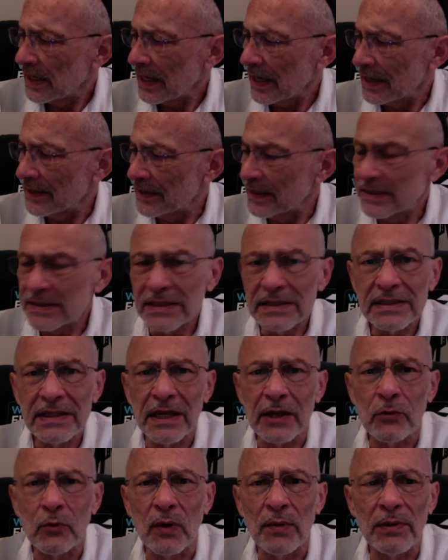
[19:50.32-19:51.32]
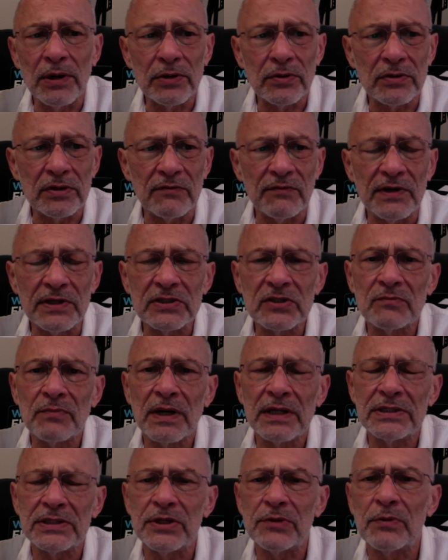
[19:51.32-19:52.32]
and this is equivalent to division
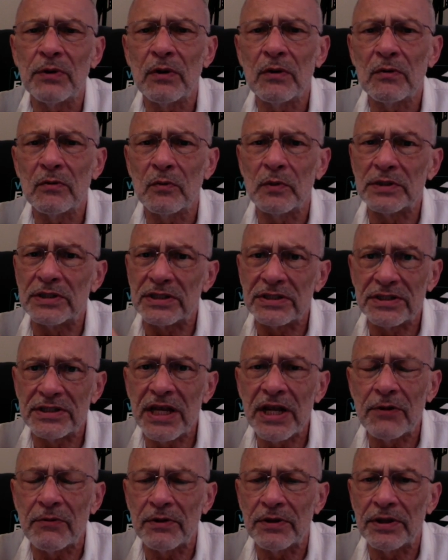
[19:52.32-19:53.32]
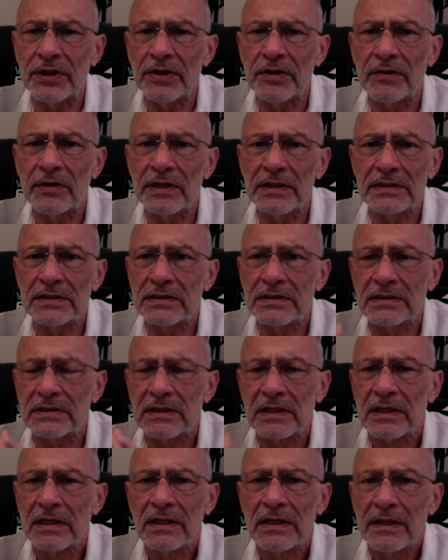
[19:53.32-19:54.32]
by 0, which is secret,
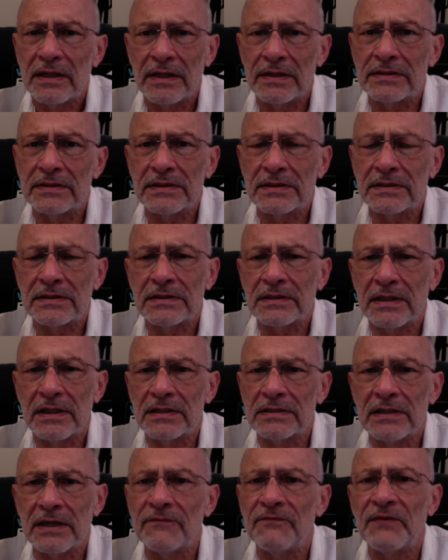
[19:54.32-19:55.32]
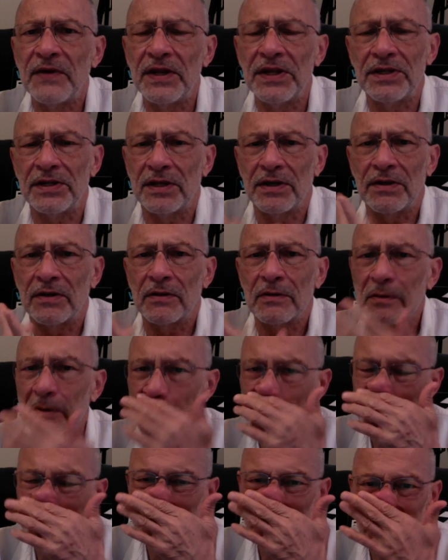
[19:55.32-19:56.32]
it's infinity,
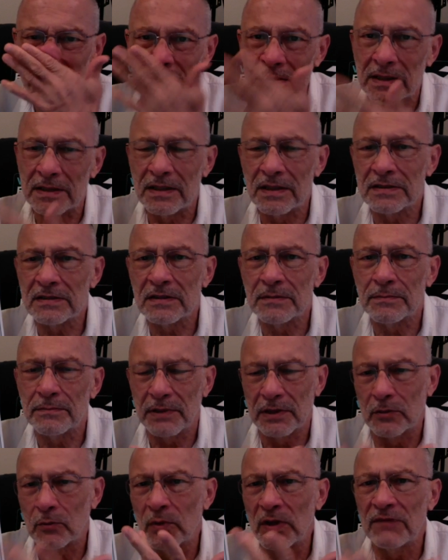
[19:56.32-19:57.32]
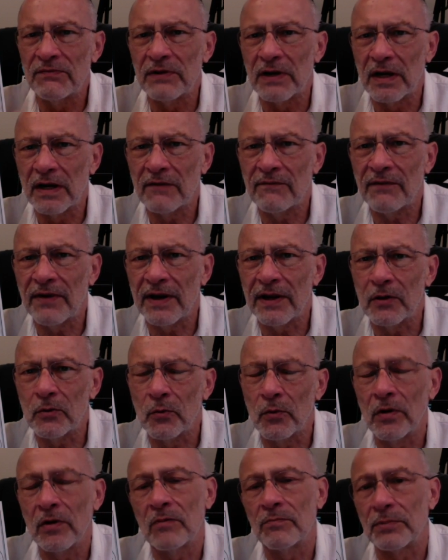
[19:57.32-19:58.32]
so it doesn't, because we live in a finite
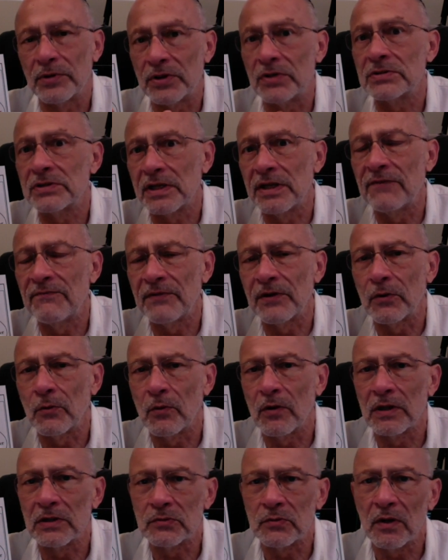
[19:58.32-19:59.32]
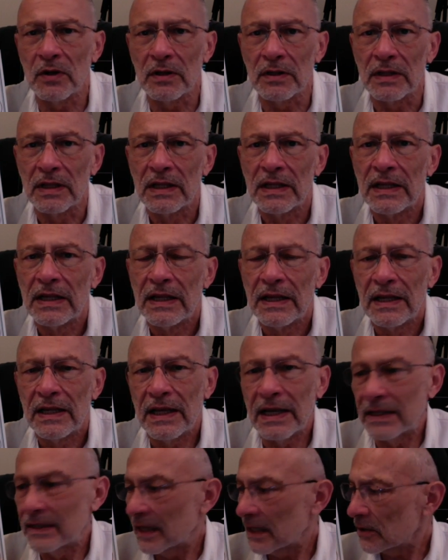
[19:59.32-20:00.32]
world, but there's an infinite world as well,
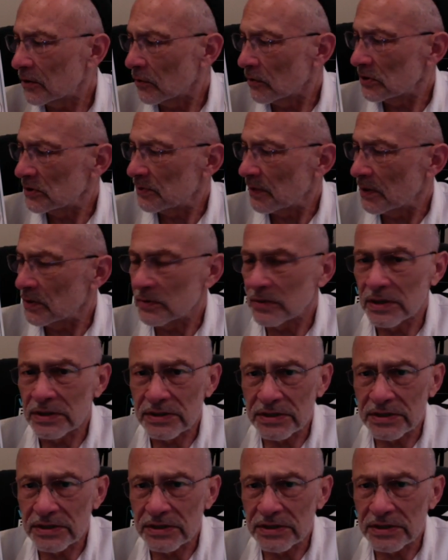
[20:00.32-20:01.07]
and that corresponds to the